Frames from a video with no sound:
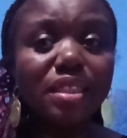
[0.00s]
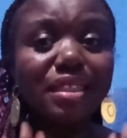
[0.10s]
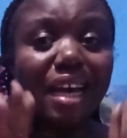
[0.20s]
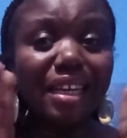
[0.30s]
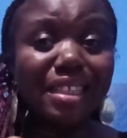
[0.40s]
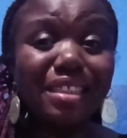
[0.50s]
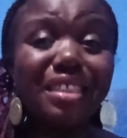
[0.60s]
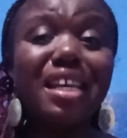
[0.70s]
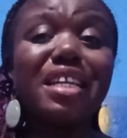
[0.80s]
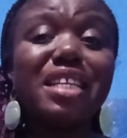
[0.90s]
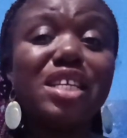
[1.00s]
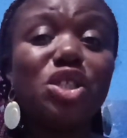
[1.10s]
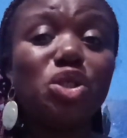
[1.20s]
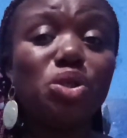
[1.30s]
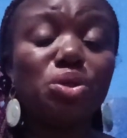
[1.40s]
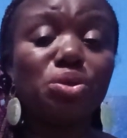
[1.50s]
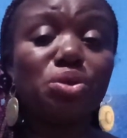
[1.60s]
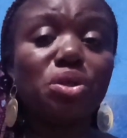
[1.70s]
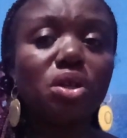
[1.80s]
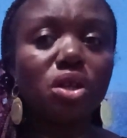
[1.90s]
That is their nature.
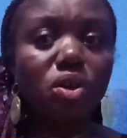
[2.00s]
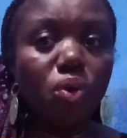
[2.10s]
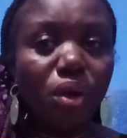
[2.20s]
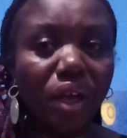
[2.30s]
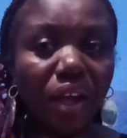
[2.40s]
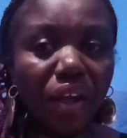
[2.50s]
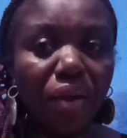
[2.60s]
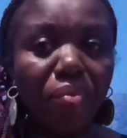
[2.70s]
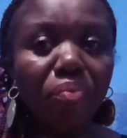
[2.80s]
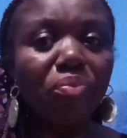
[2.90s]
Okay?